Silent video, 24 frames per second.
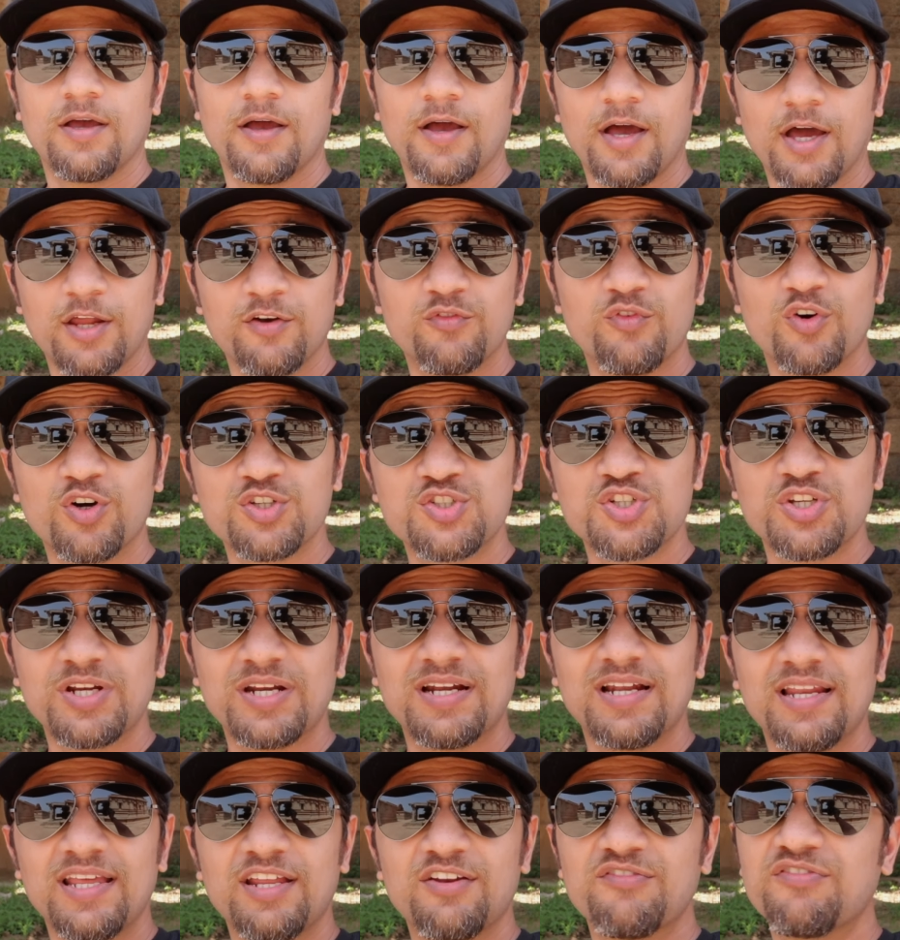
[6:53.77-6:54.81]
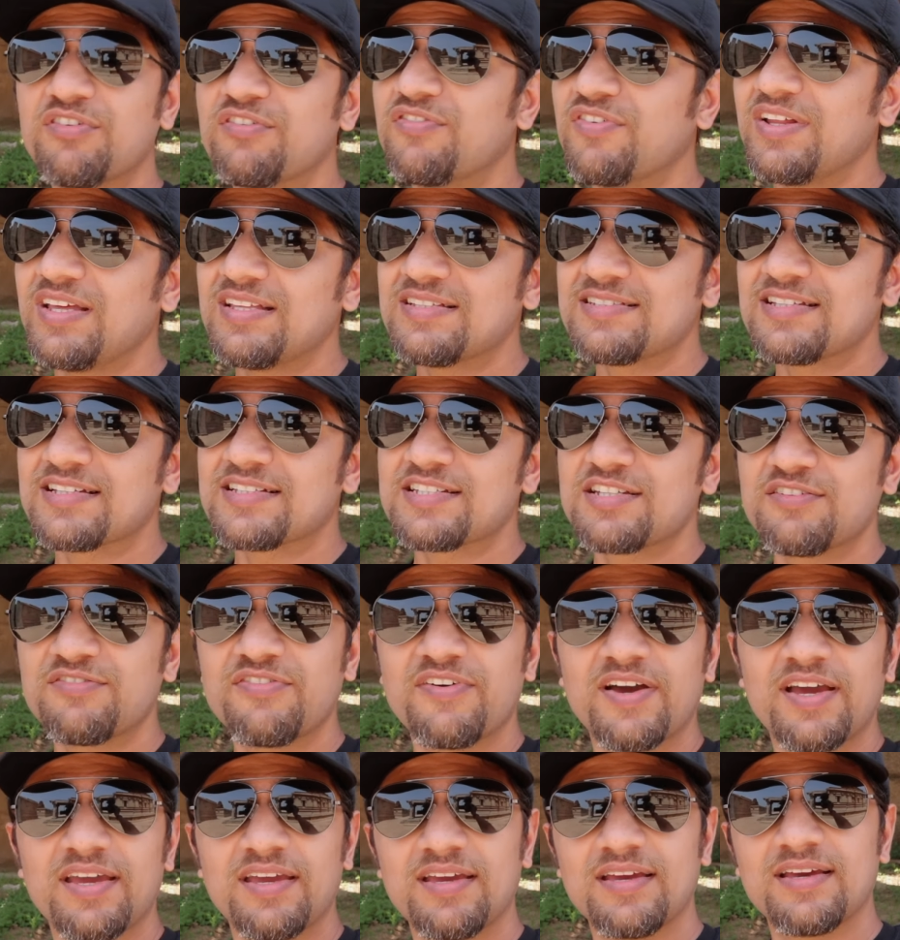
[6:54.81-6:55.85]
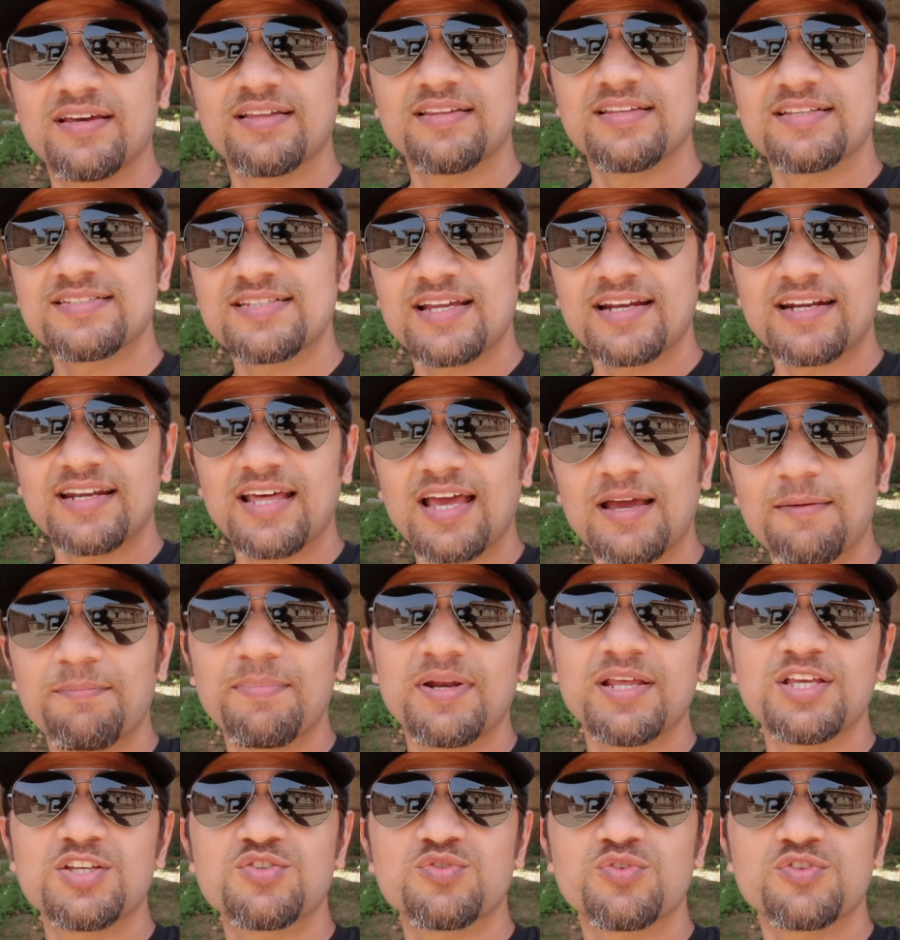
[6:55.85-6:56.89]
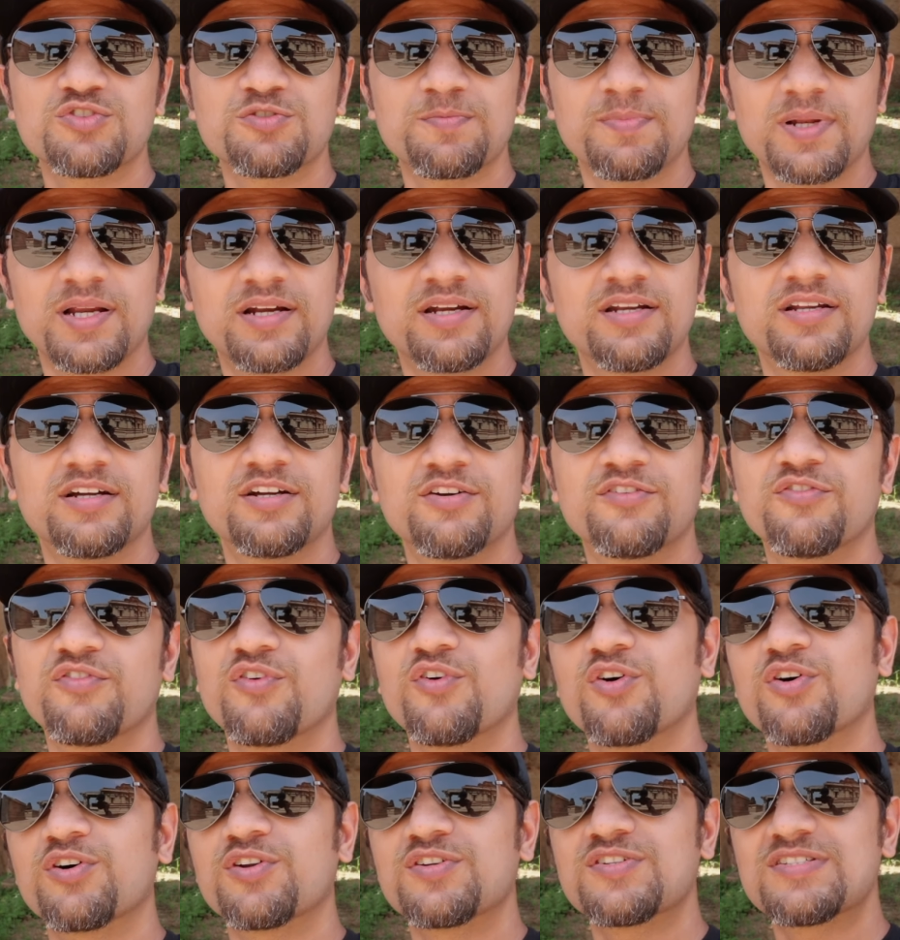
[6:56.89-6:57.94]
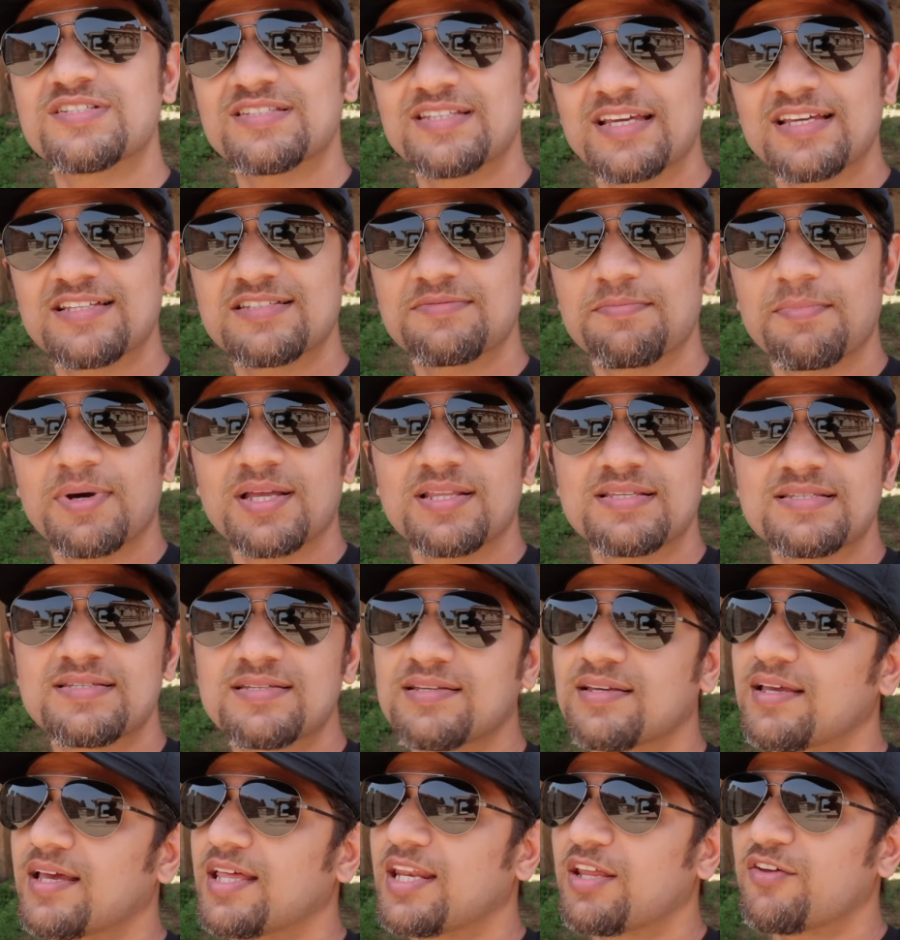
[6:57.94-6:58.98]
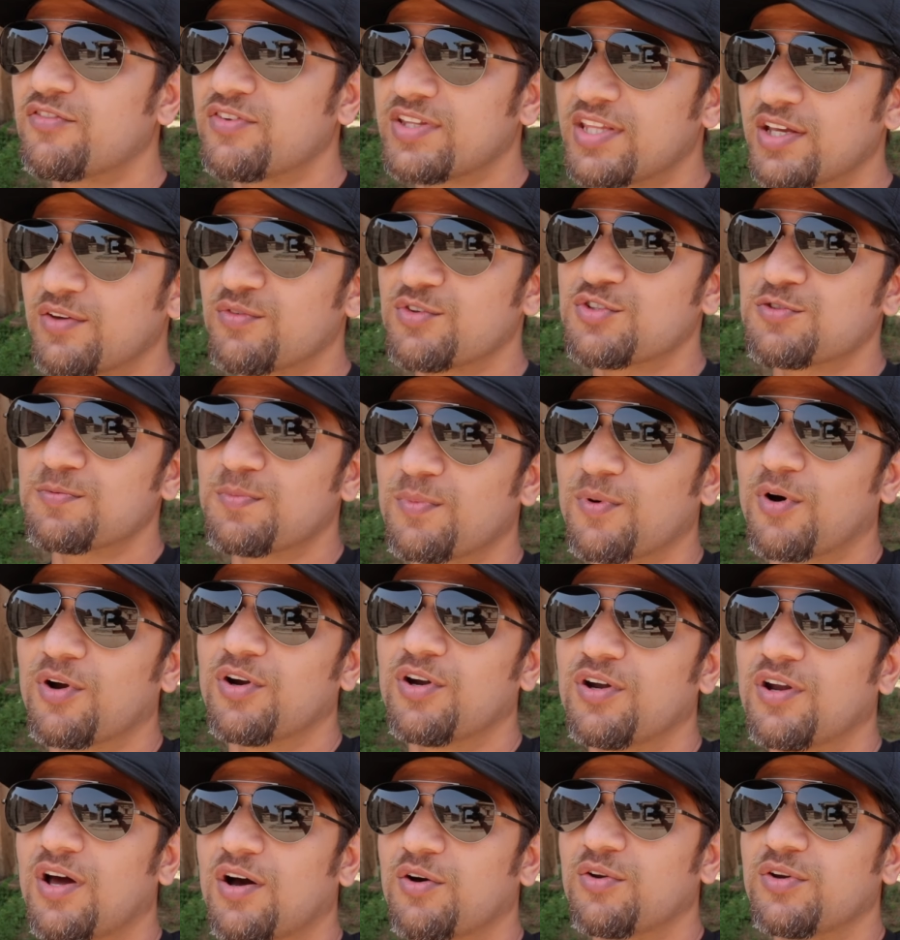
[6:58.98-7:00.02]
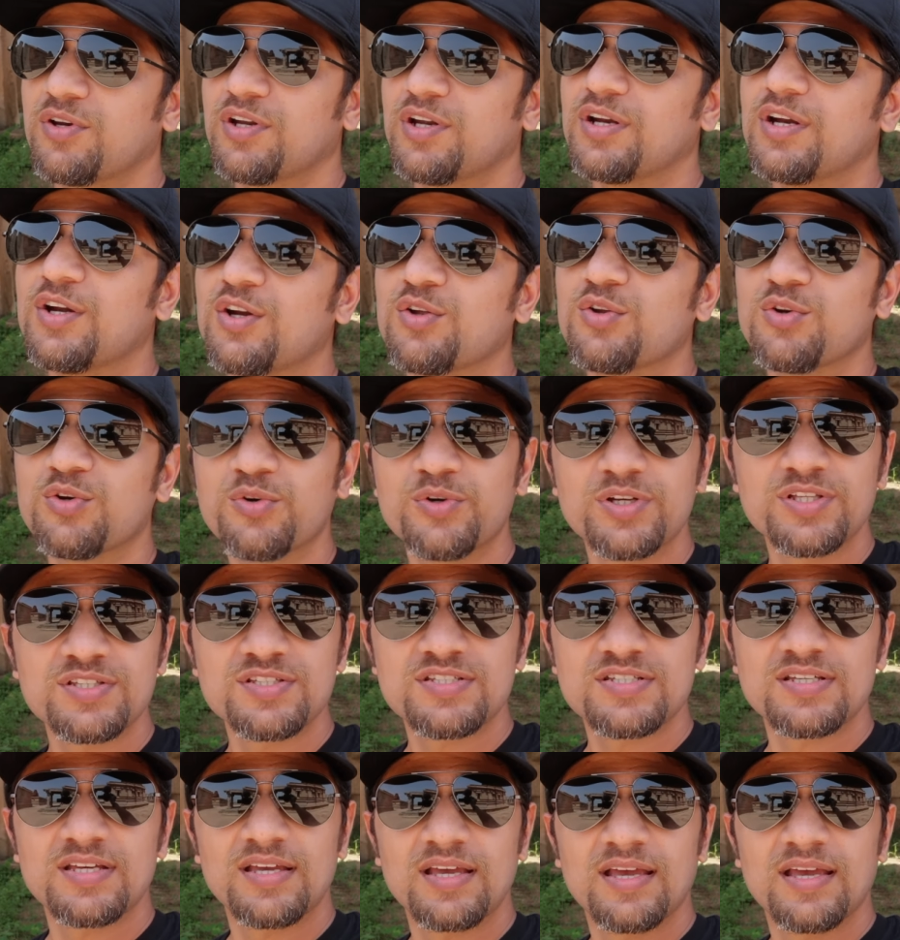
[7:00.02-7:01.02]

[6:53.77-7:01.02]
Unfortunately, in 1565, this entire place was plundered for 6 months, and everything was brought down into ruins